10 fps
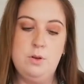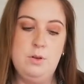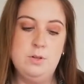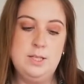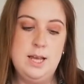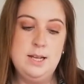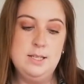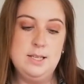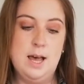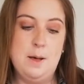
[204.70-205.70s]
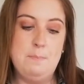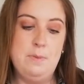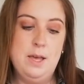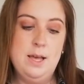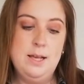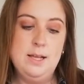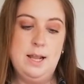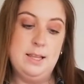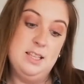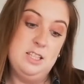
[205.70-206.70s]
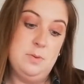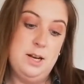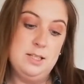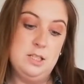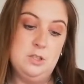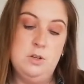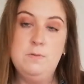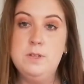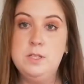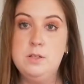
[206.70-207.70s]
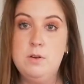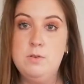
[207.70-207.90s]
your seeds. Like this one is a surface sow,